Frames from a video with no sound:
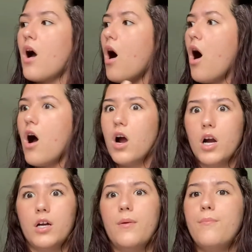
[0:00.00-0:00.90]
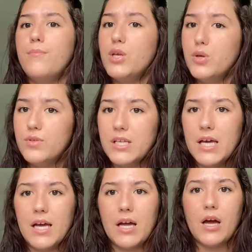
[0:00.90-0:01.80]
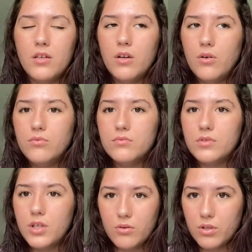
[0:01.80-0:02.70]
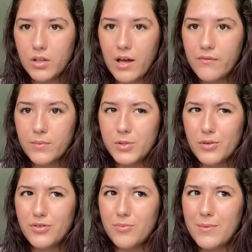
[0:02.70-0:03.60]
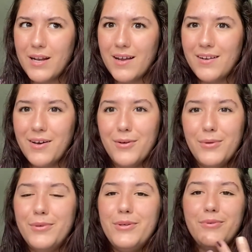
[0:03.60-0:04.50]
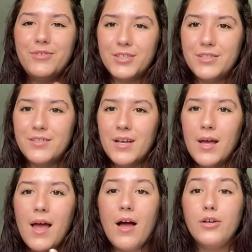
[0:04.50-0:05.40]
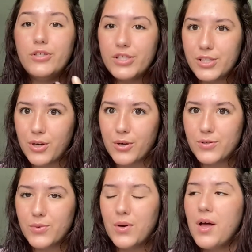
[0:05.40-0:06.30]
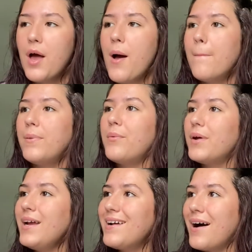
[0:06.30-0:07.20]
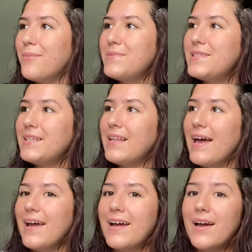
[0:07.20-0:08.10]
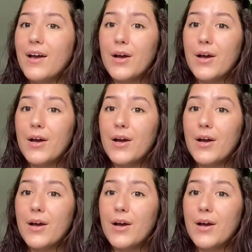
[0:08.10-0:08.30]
art, music, you don't learn that from social media. No, you should still go to school. But when it comes to like